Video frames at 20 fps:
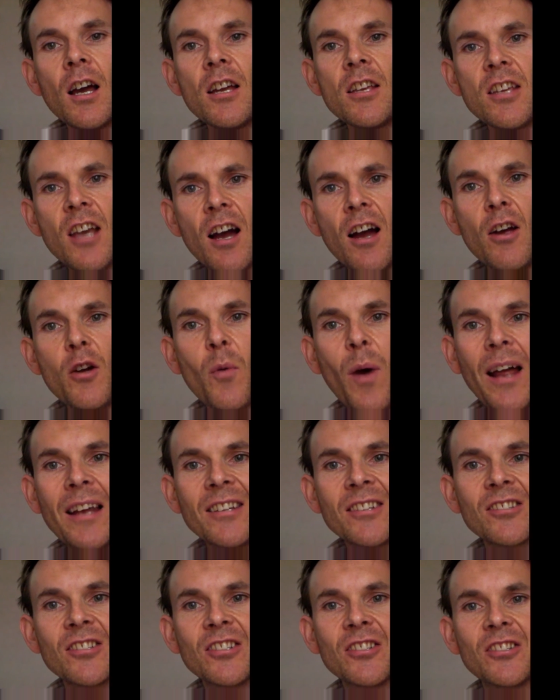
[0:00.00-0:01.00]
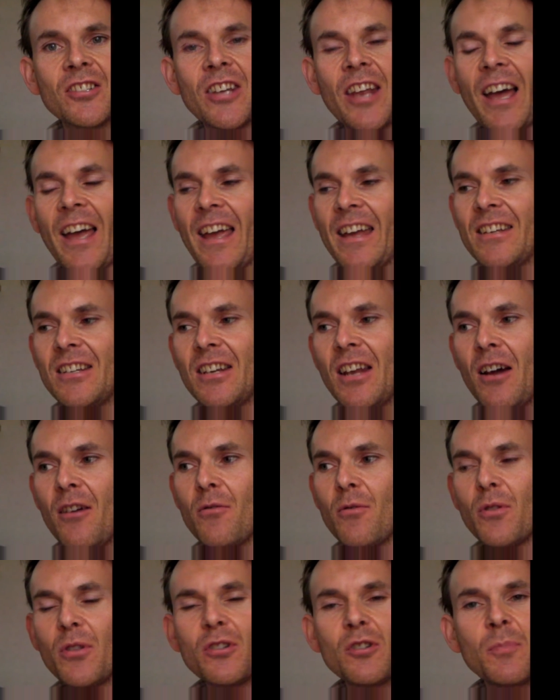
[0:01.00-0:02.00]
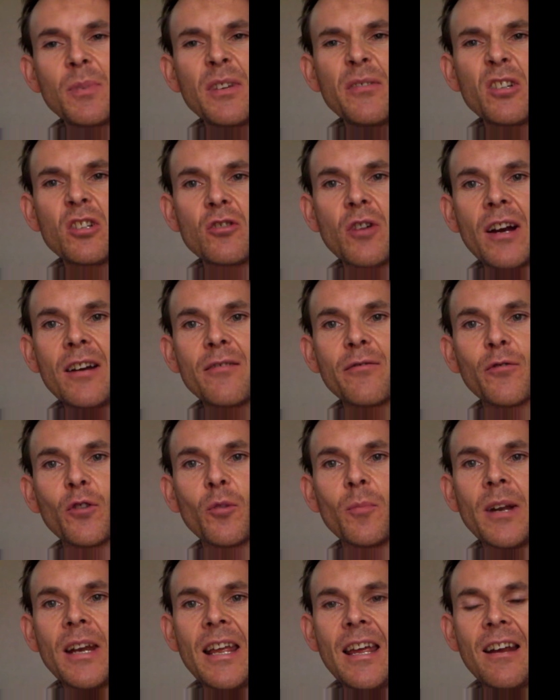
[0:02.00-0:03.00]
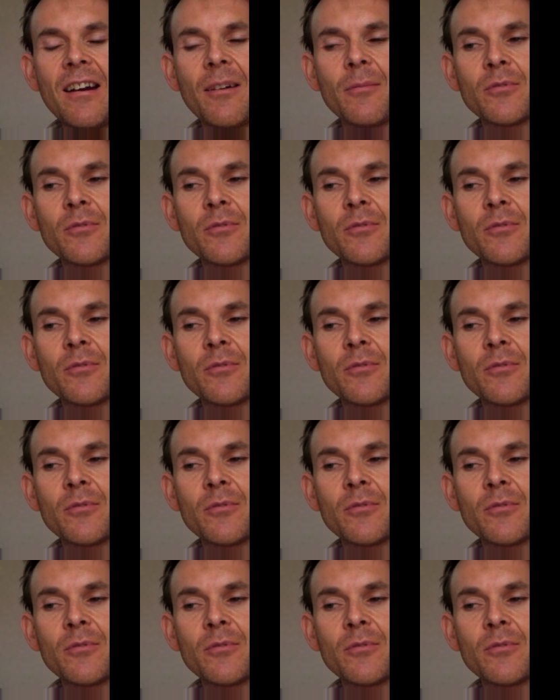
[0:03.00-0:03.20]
Yahoo Answers today, and you know, there's a bit of a trend for me here.